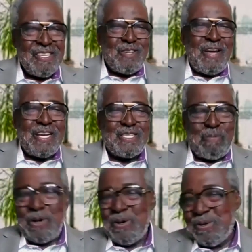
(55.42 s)
to
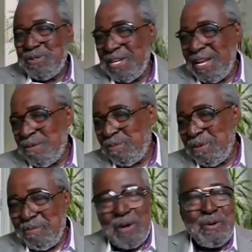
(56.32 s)
expose and
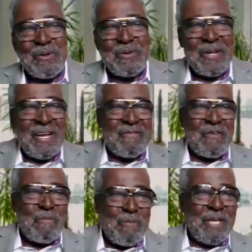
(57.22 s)
promote and
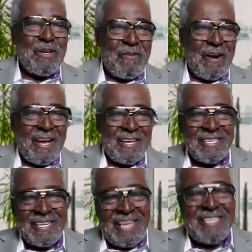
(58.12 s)

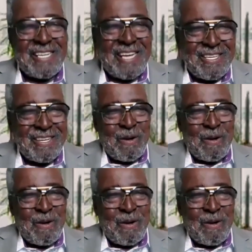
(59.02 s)
familiarize and educate the